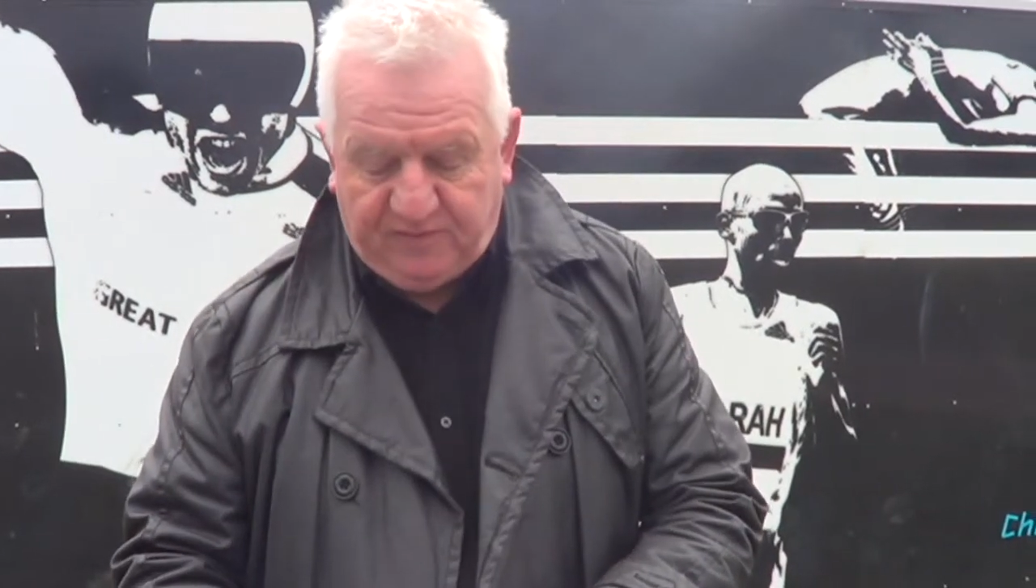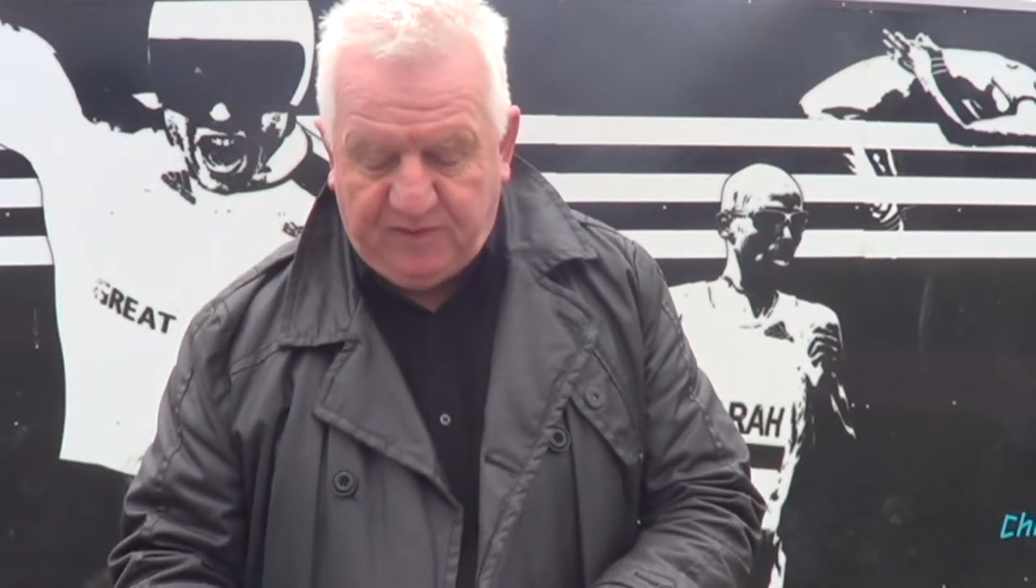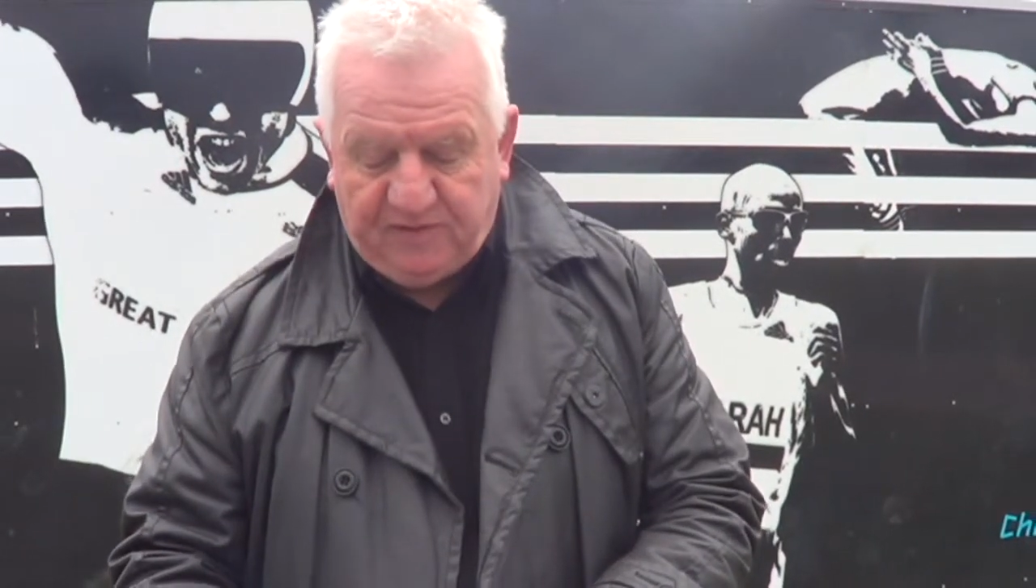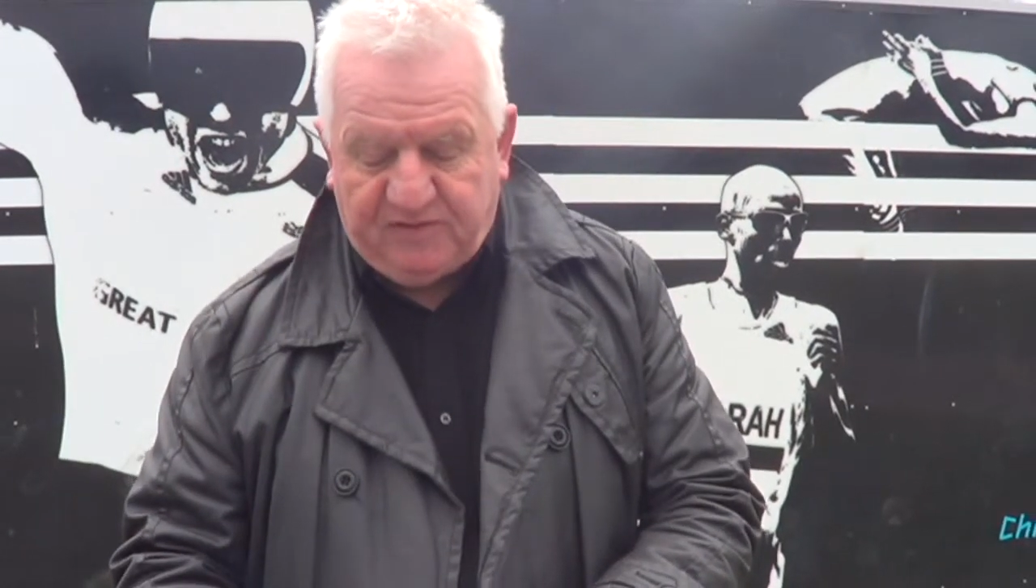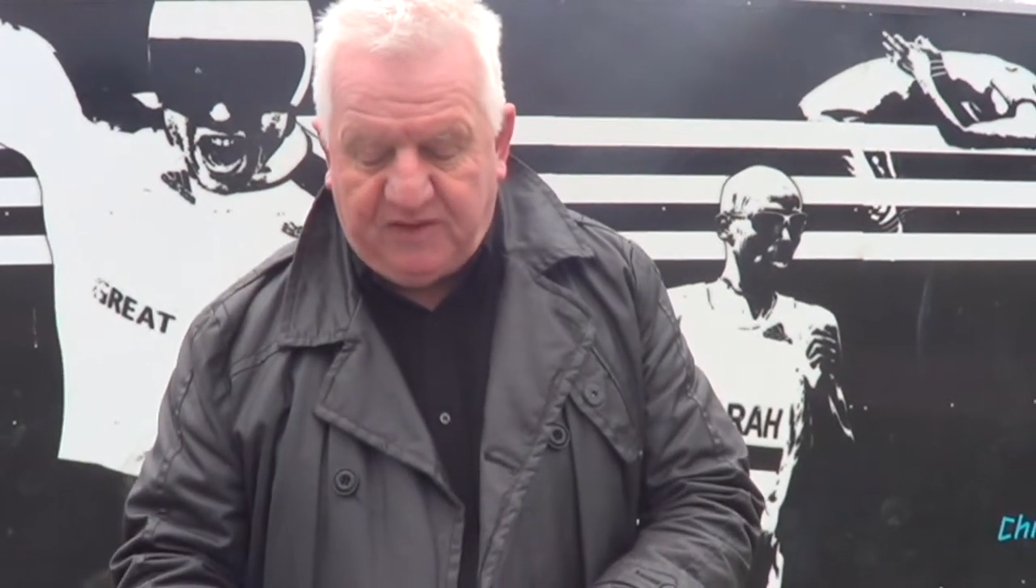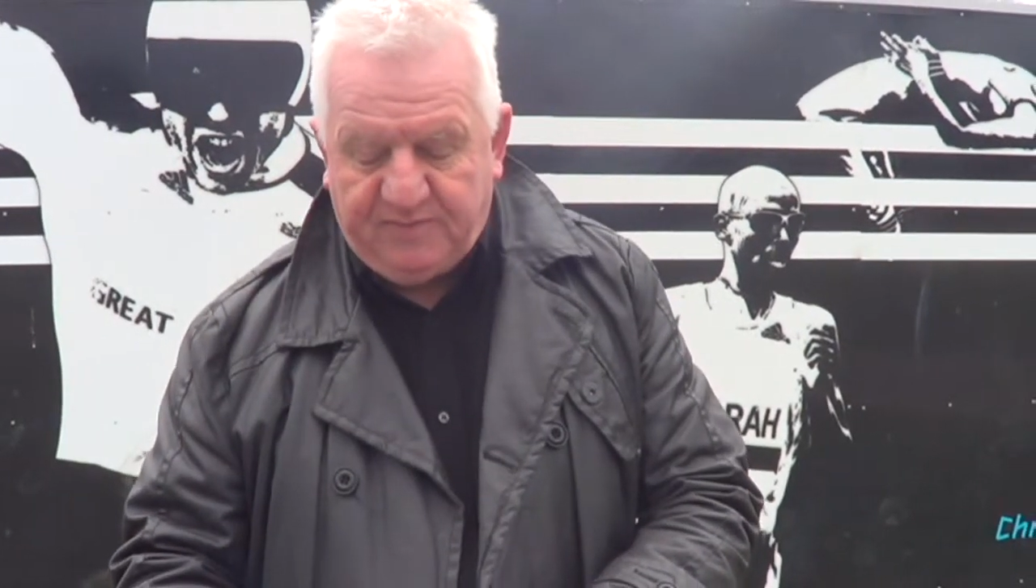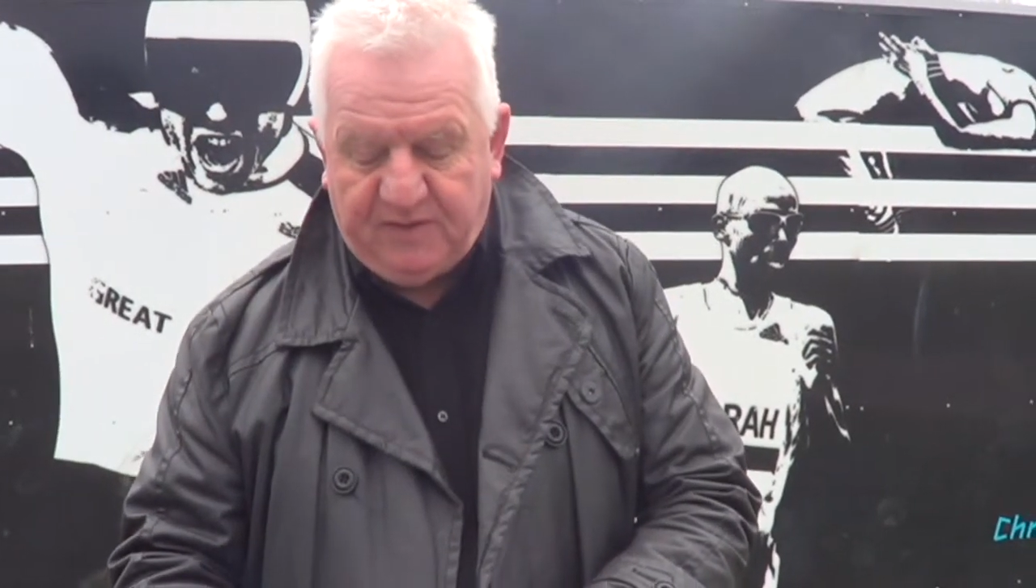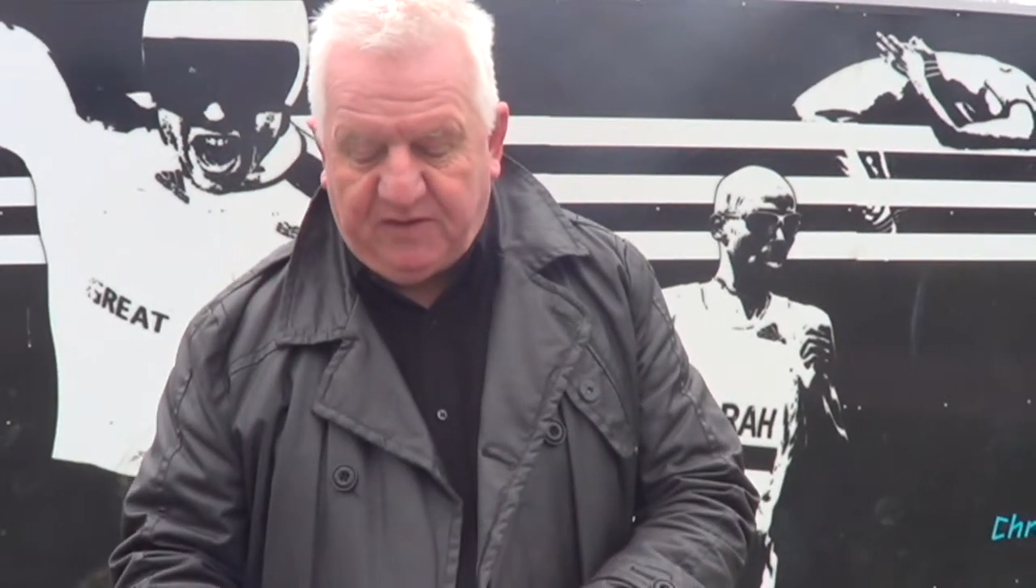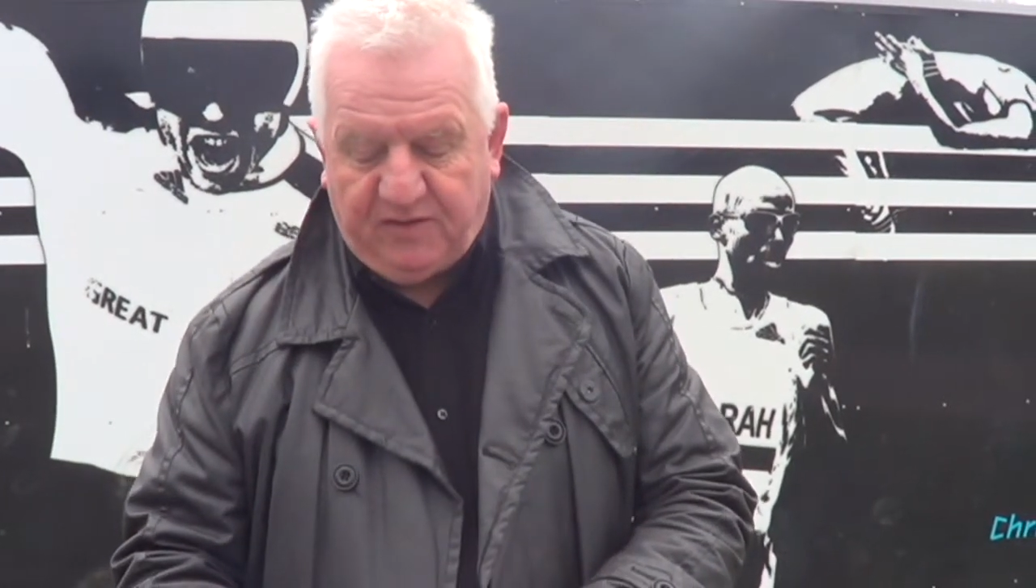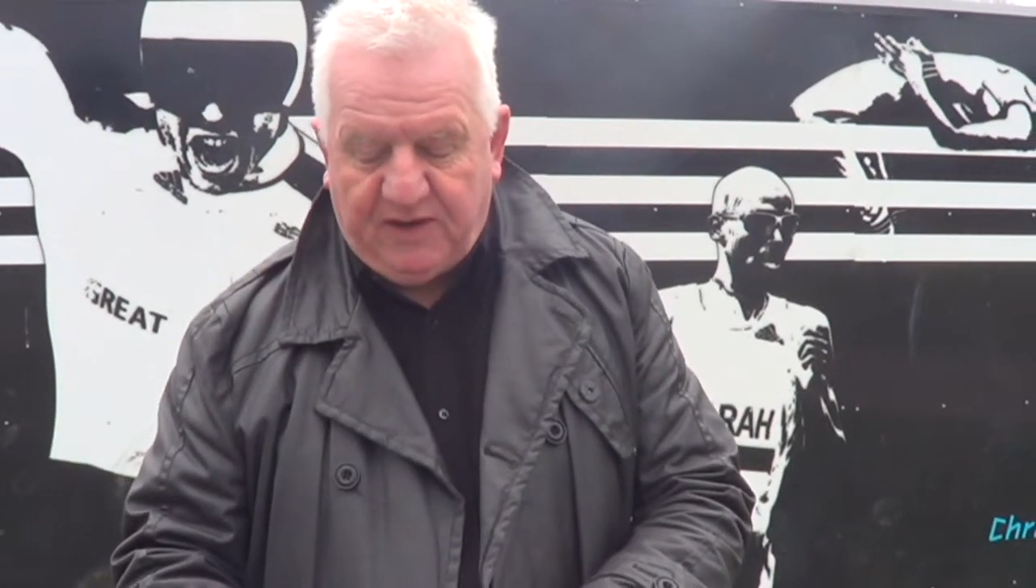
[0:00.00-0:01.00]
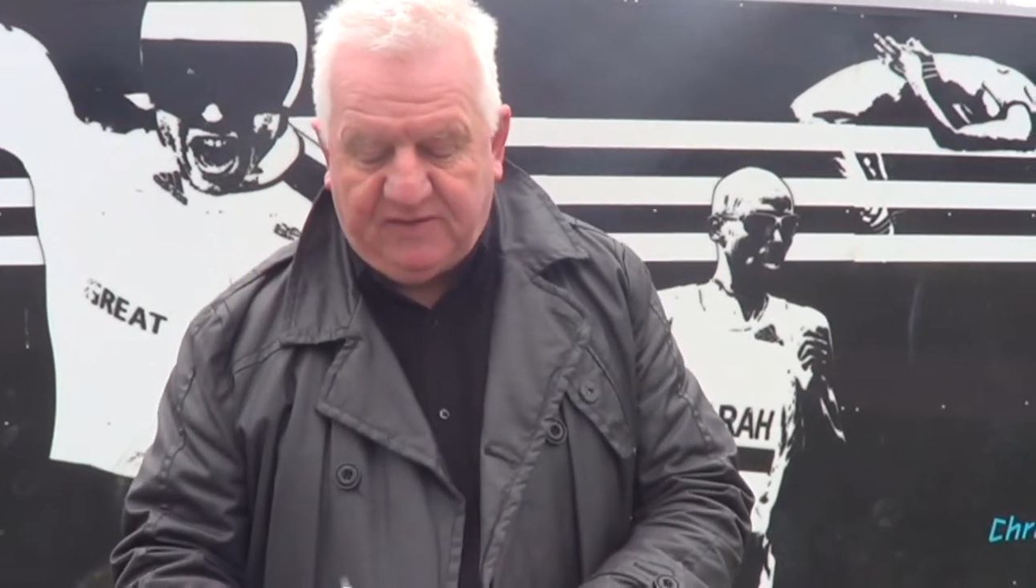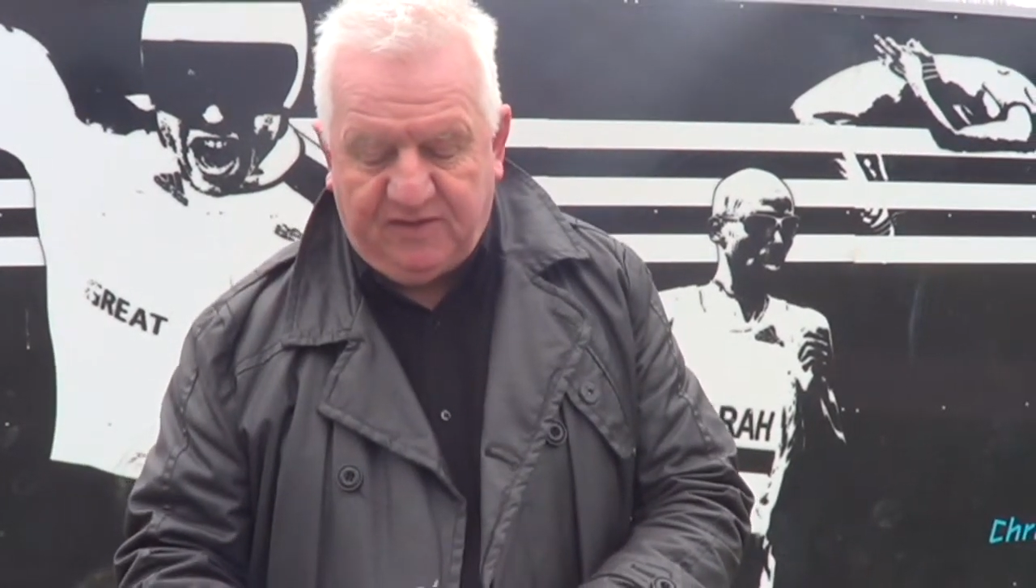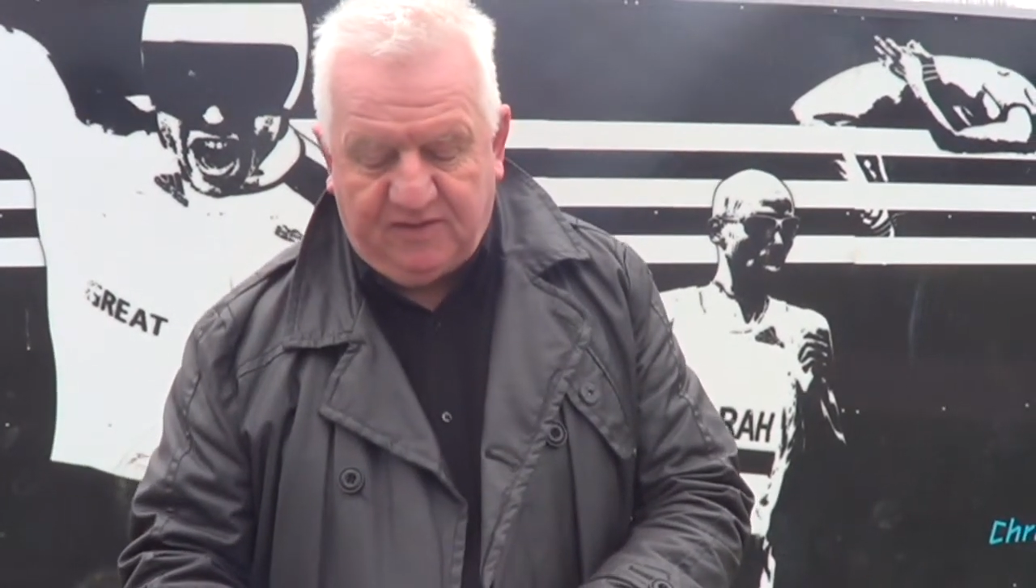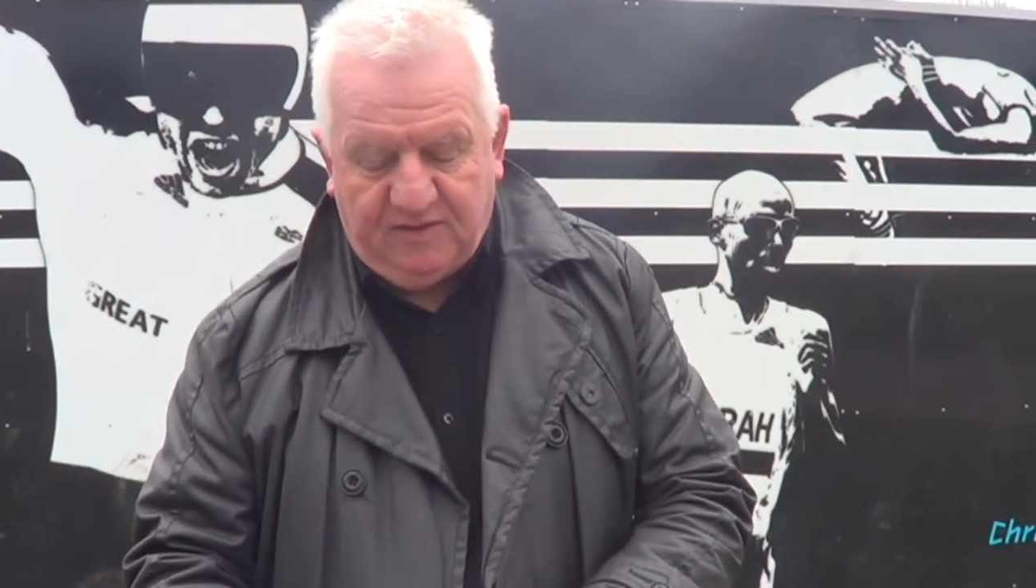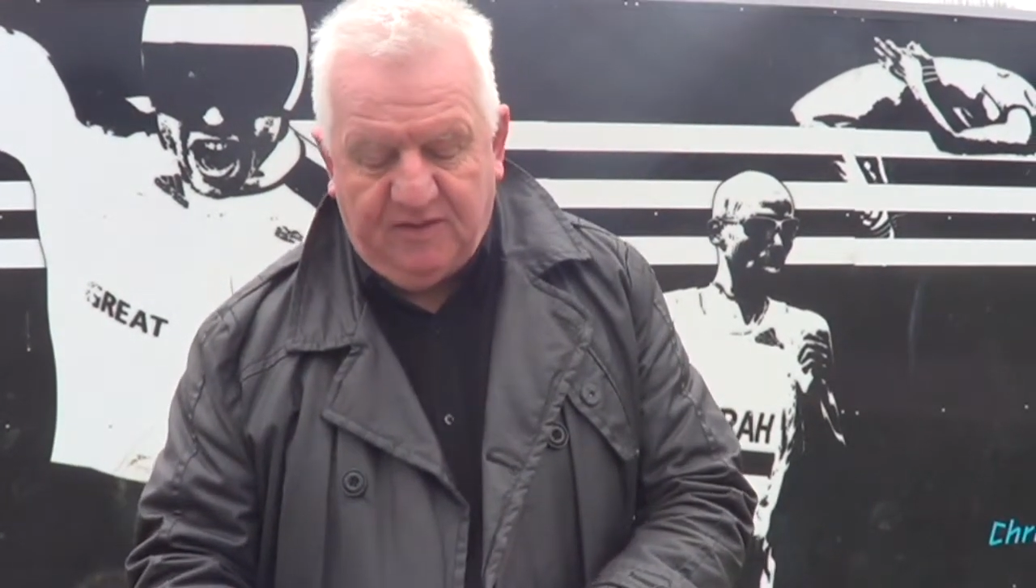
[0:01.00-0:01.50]
community had been
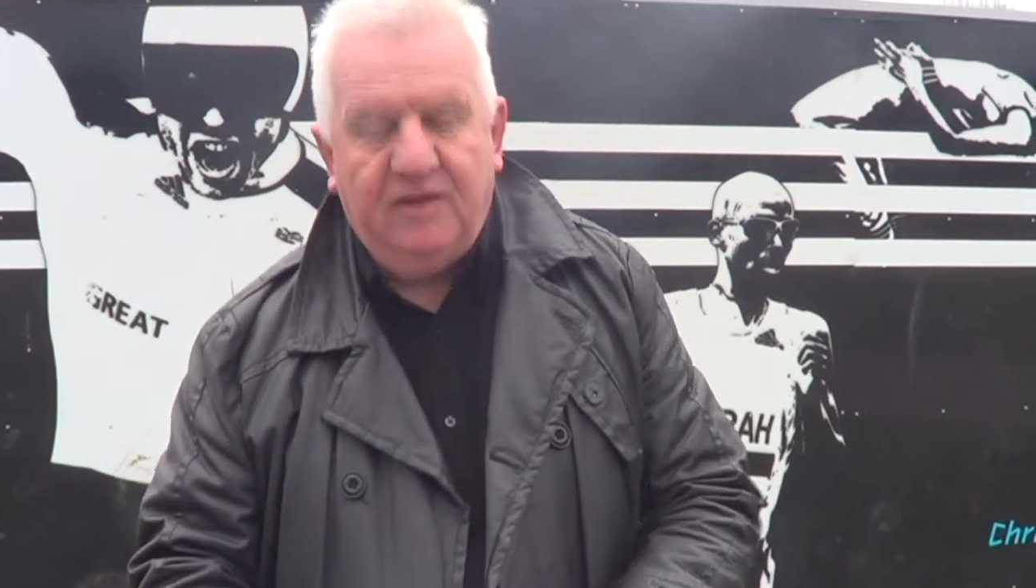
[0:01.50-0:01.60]
created